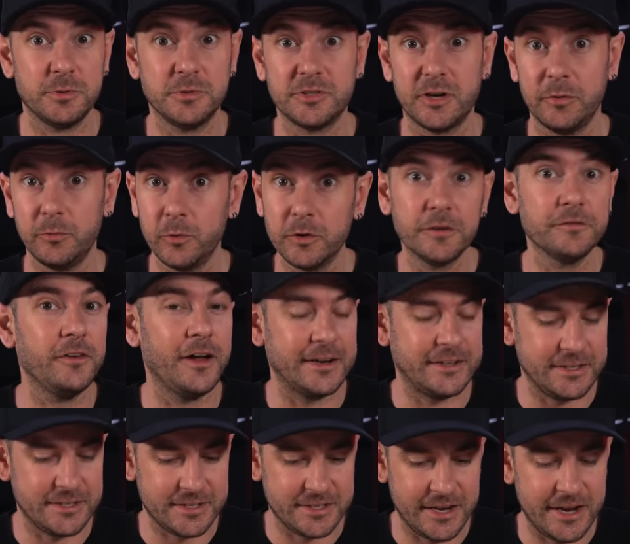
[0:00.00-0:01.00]
which I would have
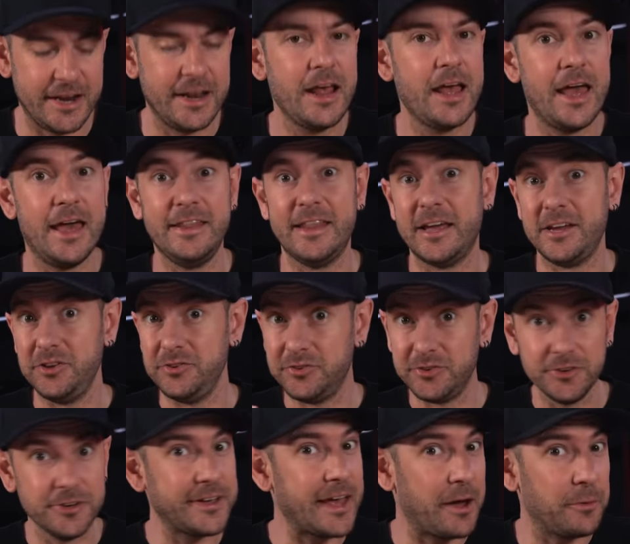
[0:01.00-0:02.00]
liked to see and that you
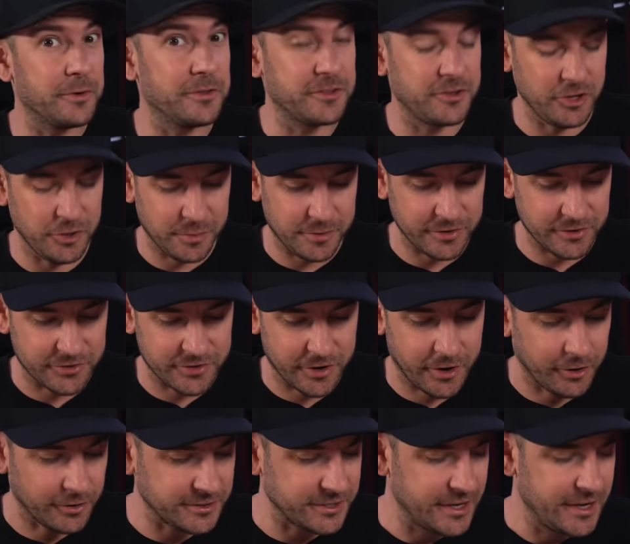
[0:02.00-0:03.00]
do get with Cube
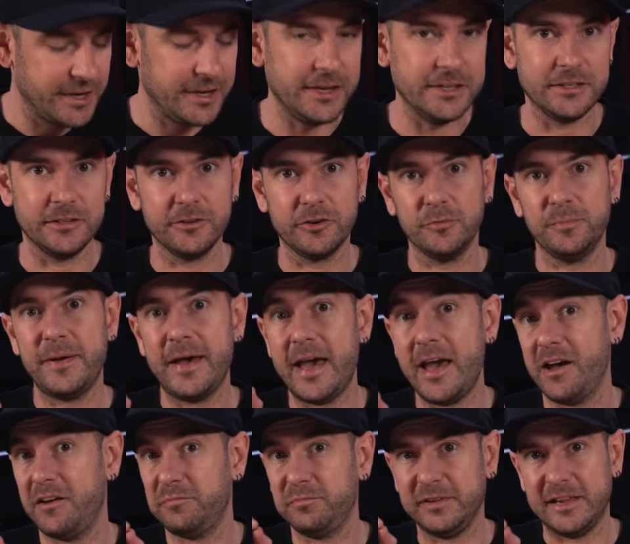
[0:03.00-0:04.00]
Controls is a little
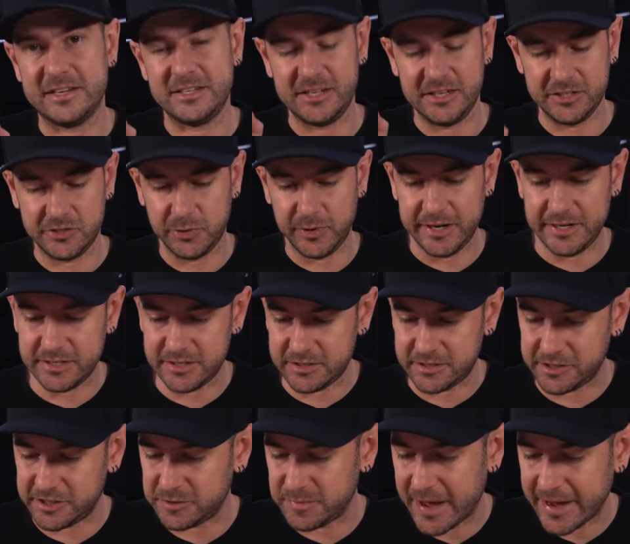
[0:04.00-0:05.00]
pair of plastic tweezers
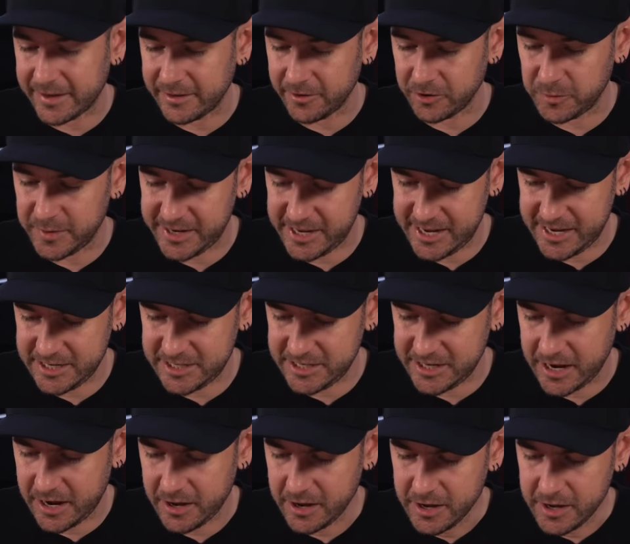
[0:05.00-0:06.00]
to just make it a little bit
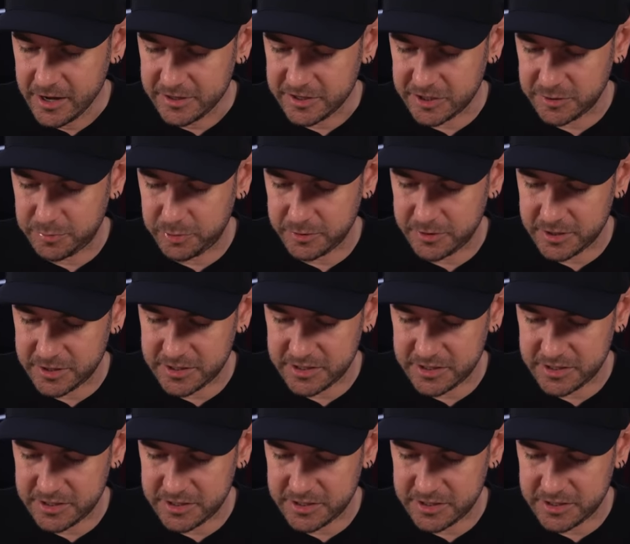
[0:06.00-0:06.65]
easier to put the